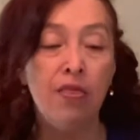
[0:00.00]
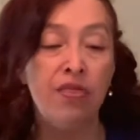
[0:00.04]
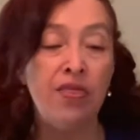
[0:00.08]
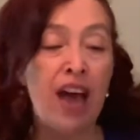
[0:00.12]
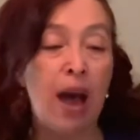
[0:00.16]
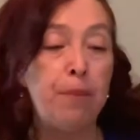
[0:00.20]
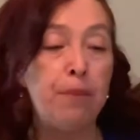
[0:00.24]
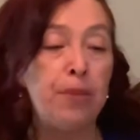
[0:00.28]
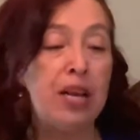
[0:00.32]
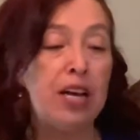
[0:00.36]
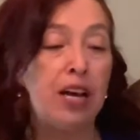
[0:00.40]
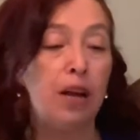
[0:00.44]

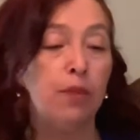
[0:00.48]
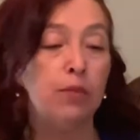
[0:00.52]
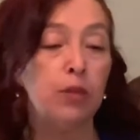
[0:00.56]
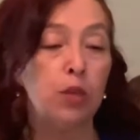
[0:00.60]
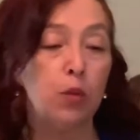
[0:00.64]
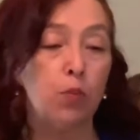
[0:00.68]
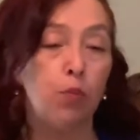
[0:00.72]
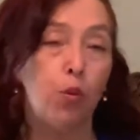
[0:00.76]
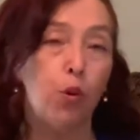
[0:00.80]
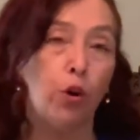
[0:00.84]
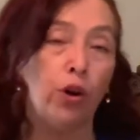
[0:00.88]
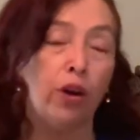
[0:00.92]
That becomes
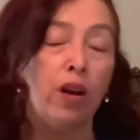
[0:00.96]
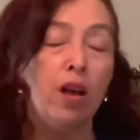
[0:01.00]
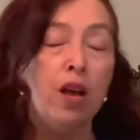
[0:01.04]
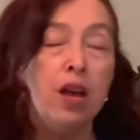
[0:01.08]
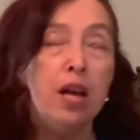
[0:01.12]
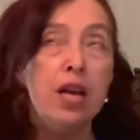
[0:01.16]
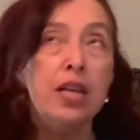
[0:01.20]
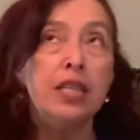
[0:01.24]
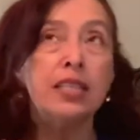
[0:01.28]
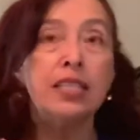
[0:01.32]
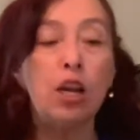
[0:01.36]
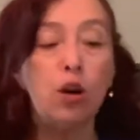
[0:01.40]
important.
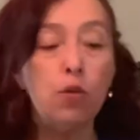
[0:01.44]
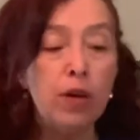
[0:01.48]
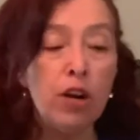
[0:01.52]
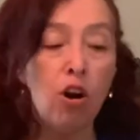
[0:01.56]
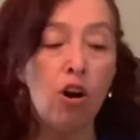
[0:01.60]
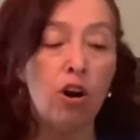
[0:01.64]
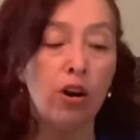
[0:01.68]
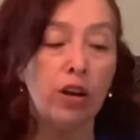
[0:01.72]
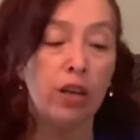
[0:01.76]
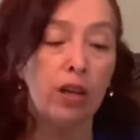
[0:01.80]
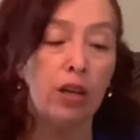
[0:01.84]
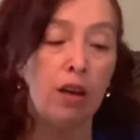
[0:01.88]

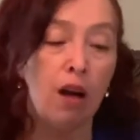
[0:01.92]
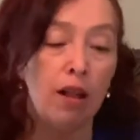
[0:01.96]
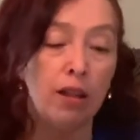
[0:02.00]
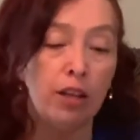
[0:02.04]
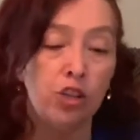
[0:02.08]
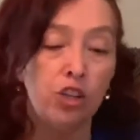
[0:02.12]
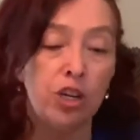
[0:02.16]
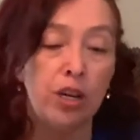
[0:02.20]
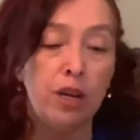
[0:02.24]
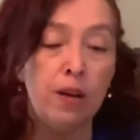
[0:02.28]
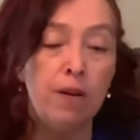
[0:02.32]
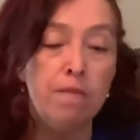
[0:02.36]
Settlement
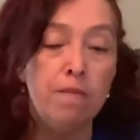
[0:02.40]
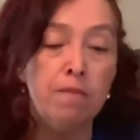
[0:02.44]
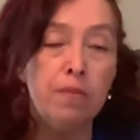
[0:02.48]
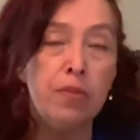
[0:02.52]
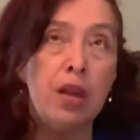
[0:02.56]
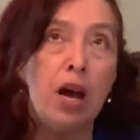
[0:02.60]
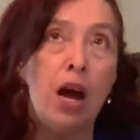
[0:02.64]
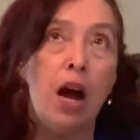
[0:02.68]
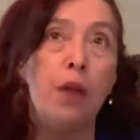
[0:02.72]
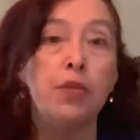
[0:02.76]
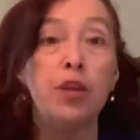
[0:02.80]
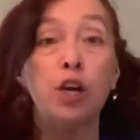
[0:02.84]
archaeology,
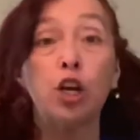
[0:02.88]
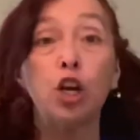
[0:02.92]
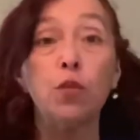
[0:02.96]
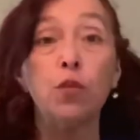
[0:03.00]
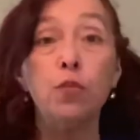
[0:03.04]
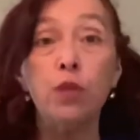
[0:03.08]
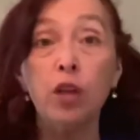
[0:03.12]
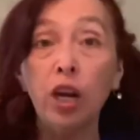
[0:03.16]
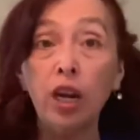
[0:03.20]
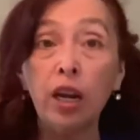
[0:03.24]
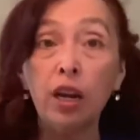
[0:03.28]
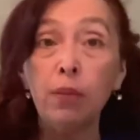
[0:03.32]
the
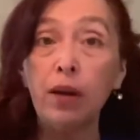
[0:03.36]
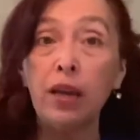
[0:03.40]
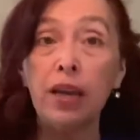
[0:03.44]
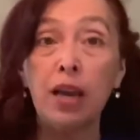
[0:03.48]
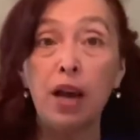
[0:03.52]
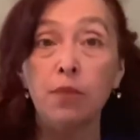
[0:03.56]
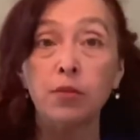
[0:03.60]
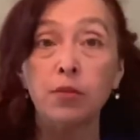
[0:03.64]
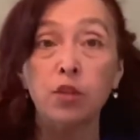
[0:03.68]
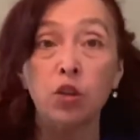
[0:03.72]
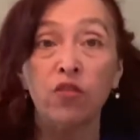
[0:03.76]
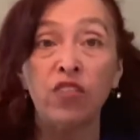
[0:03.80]
community
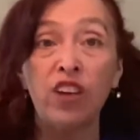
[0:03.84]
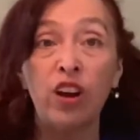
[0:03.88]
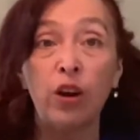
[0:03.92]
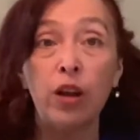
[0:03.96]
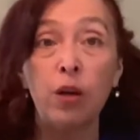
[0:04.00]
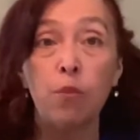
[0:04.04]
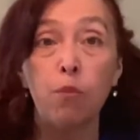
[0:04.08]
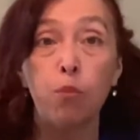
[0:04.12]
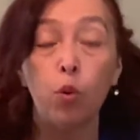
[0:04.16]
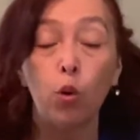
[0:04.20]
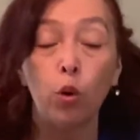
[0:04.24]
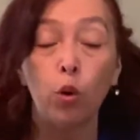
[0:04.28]
becomes a
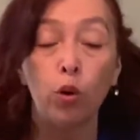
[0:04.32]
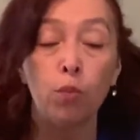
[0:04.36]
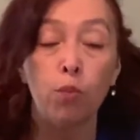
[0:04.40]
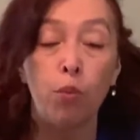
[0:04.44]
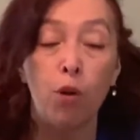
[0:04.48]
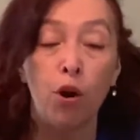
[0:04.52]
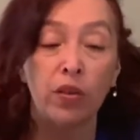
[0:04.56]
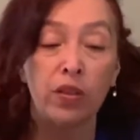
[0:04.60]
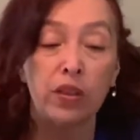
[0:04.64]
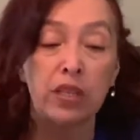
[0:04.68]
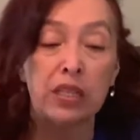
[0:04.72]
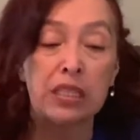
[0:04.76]
very important
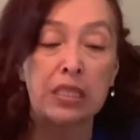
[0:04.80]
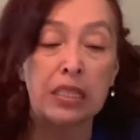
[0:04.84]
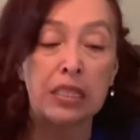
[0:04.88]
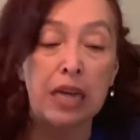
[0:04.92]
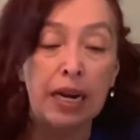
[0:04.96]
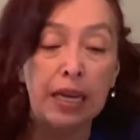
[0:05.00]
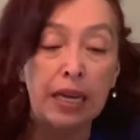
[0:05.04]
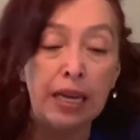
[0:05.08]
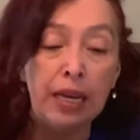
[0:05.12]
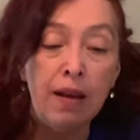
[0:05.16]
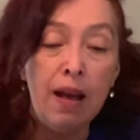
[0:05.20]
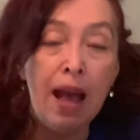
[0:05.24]
part of the
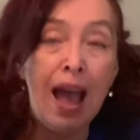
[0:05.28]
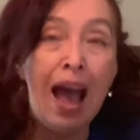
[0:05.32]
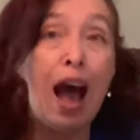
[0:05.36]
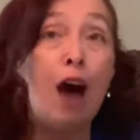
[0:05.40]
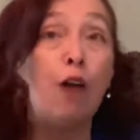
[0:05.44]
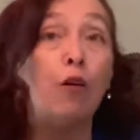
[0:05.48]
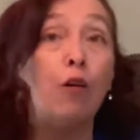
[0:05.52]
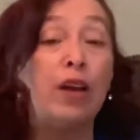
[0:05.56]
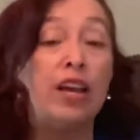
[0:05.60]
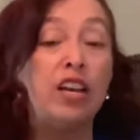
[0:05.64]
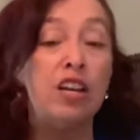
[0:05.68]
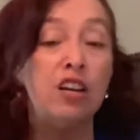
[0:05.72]
study,
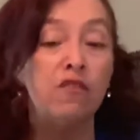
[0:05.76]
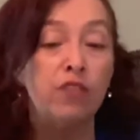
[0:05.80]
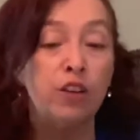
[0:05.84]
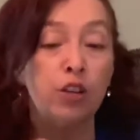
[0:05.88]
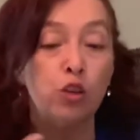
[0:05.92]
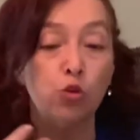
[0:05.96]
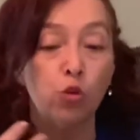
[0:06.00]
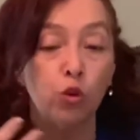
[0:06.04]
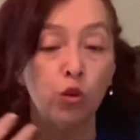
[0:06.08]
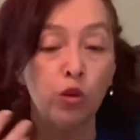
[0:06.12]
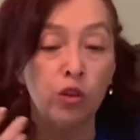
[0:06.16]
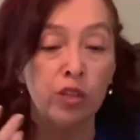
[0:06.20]
how
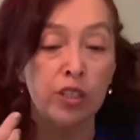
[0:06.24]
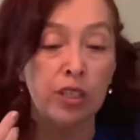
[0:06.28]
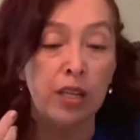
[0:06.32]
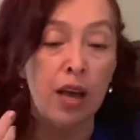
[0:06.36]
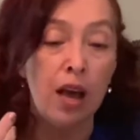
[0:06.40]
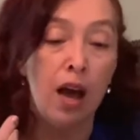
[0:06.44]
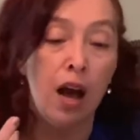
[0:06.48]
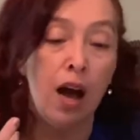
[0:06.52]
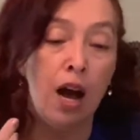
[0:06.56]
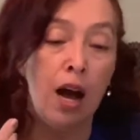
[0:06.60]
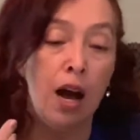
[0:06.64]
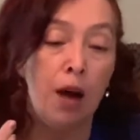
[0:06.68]

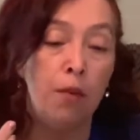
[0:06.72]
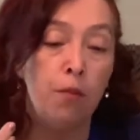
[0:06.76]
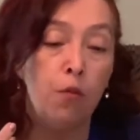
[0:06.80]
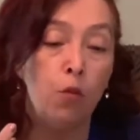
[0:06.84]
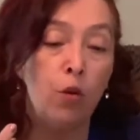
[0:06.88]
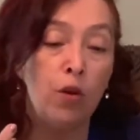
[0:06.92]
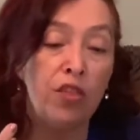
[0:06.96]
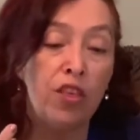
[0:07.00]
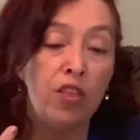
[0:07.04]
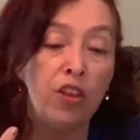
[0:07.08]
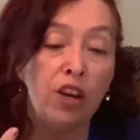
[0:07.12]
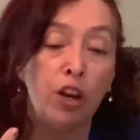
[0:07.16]
individuals
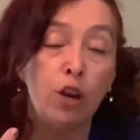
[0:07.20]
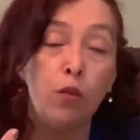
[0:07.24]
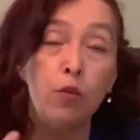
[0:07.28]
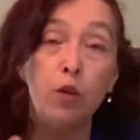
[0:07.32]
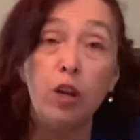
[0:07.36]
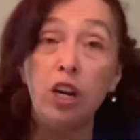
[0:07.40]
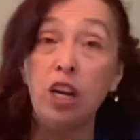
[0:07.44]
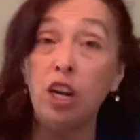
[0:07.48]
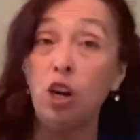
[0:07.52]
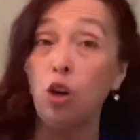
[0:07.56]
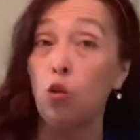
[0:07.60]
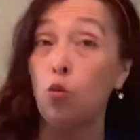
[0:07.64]
within the
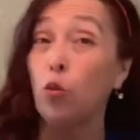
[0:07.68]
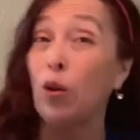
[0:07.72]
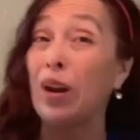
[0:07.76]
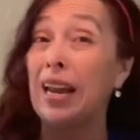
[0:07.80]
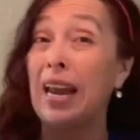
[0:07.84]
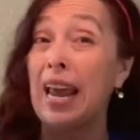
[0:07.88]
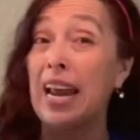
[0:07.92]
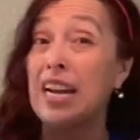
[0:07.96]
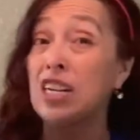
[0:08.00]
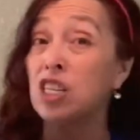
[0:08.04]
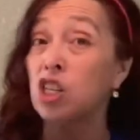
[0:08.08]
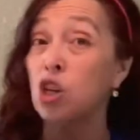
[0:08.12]
community
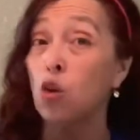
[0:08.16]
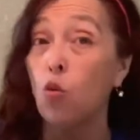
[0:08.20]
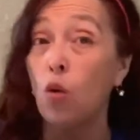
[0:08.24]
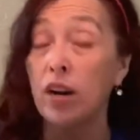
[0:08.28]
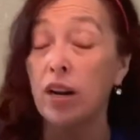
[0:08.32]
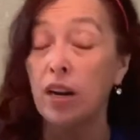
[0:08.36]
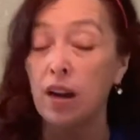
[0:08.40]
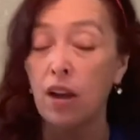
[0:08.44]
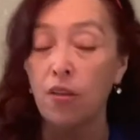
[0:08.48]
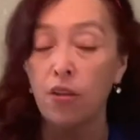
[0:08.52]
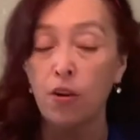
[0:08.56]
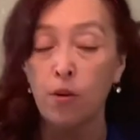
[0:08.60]
relate to
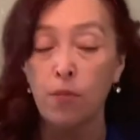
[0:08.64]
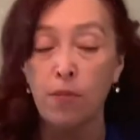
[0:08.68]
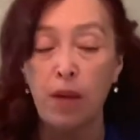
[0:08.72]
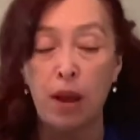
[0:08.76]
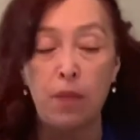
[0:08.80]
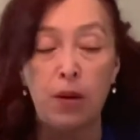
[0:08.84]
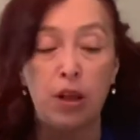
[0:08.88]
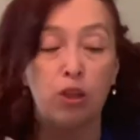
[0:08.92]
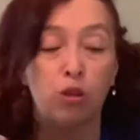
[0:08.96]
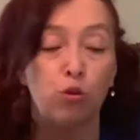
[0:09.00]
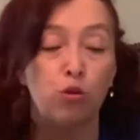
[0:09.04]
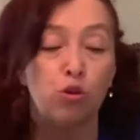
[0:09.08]
one another,
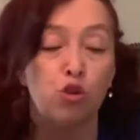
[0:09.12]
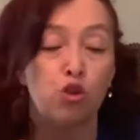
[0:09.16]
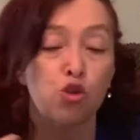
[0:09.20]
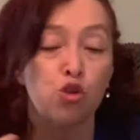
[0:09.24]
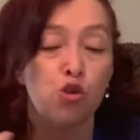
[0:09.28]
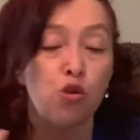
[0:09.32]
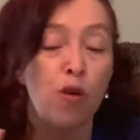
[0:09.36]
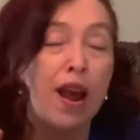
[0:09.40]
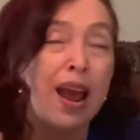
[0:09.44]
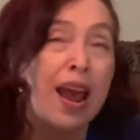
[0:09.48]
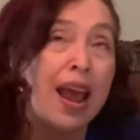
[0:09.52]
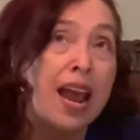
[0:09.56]
maybe through
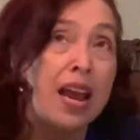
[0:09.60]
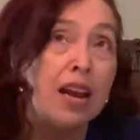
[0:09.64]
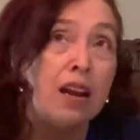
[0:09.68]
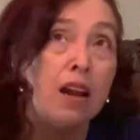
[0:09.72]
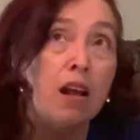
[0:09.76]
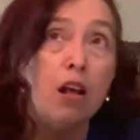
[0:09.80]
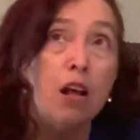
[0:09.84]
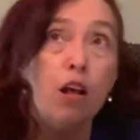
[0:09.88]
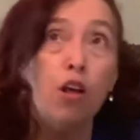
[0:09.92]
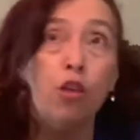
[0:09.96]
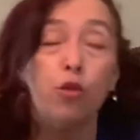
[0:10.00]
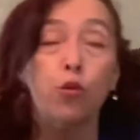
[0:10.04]

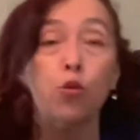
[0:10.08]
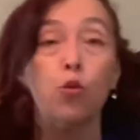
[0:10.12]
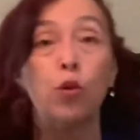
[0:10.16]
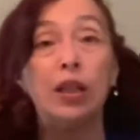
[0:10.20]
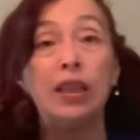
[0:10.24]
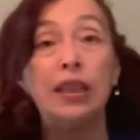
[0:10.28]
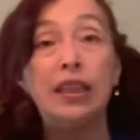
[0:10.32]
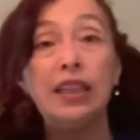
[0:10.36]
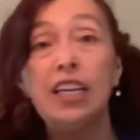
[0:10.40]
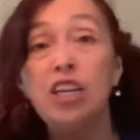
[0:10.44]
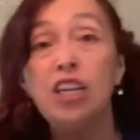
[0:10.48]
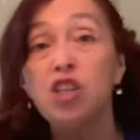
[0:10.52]
trade, through
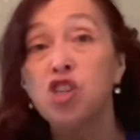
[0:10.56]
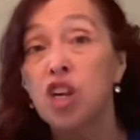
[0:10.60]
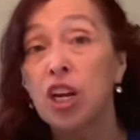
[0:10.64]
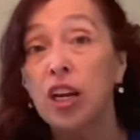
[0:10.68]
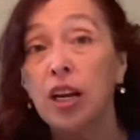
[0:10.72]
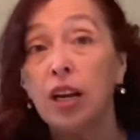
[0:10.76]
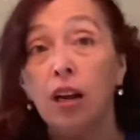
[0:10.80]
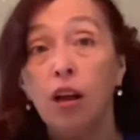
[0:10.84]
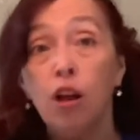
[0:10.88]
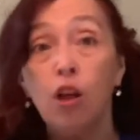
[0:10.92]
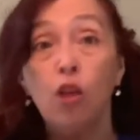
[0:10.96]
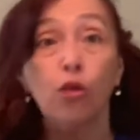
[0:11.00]

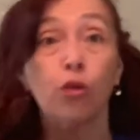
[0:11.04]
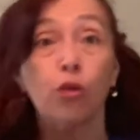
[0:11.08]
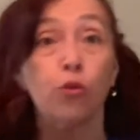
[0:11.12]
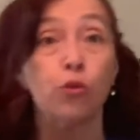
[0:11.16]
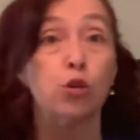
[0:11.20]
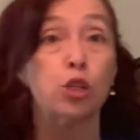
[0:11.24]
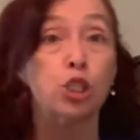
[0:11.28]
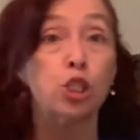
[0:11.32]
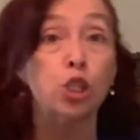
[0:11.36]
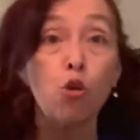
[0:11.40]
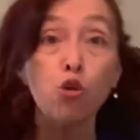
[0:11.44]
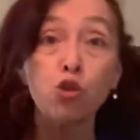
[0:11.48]
religion,
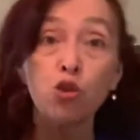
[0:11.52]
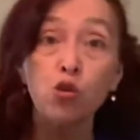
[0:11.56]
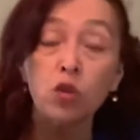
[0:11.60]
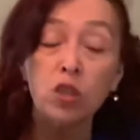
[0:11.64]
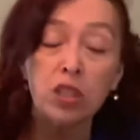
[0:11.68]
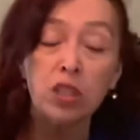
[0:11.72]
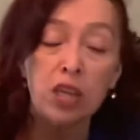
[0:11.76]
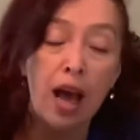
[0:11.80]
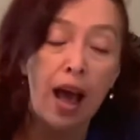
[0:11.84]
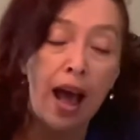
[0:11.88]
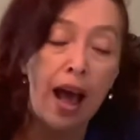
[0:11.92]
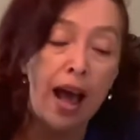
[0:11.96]
through
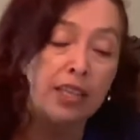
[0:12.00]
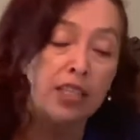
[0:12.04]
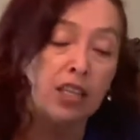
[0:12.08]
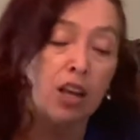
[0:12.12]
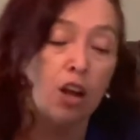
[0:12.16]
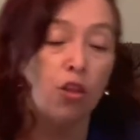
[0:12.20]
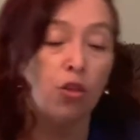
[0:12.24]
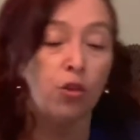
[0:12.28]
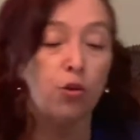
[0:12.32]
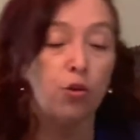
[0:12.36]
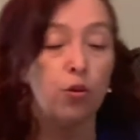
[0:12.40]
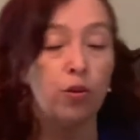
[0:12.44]
social ties,
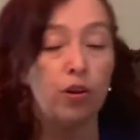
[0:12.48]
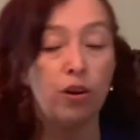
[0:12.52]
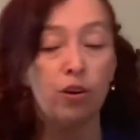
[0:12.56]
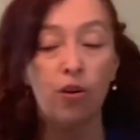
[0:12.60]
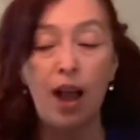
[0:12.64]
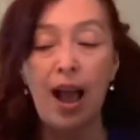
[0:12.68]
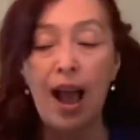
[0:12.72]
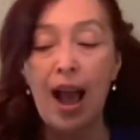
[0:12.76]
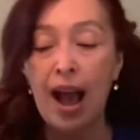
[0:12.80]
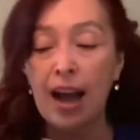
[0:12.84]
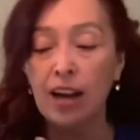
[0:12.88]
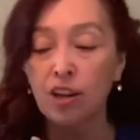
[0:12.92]
through
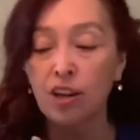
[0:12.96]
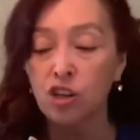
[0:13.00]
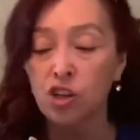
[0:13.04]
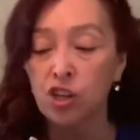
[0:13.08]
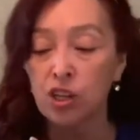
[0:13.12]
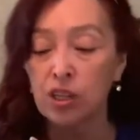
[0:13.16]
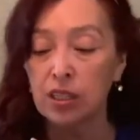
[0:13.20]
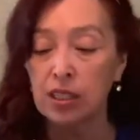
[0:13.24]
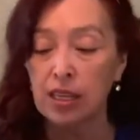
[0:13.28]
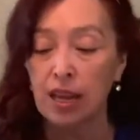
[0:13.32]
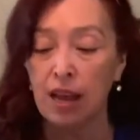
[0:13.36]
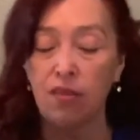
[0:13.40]

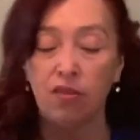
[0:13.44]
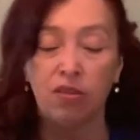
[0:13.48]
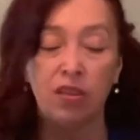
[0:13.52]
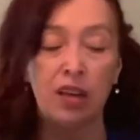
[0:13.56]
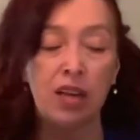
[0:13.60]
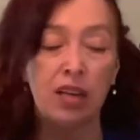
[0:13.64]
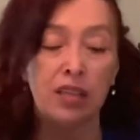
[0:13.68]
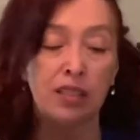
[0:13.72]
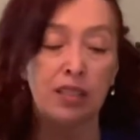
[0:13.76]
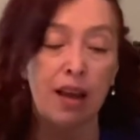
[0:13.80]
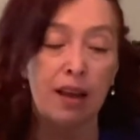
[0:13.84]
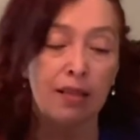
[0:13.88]
interactions, and
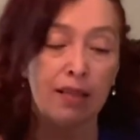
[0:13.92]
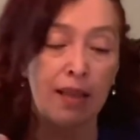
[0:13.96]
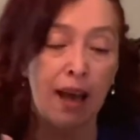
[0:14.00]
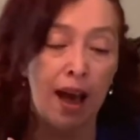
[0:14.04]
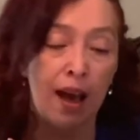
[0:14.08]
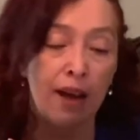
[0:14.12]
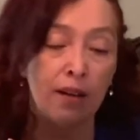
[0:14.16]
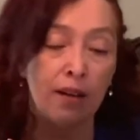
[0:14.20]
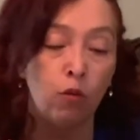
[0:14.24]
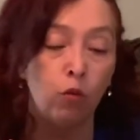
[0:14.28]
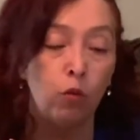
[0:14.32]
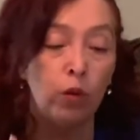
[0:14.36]
things like
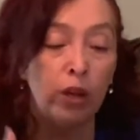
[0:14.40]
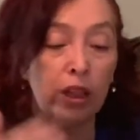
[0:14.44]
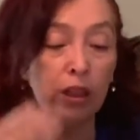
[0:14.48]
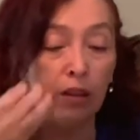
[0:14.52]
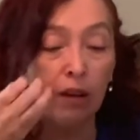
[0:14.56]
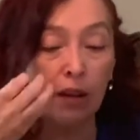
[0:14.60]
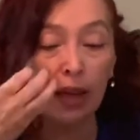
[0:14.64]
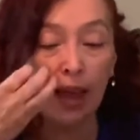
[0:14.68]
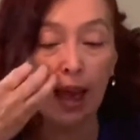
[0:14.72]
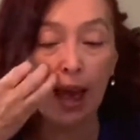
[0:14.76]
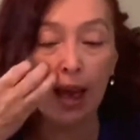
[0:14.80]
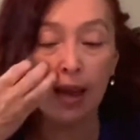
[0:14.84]
that. We
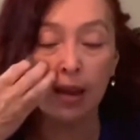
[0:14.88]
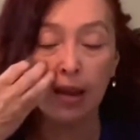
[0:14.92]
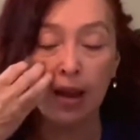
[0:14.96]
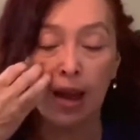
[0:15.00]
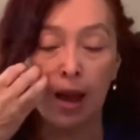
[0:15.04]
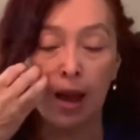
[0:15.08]
look at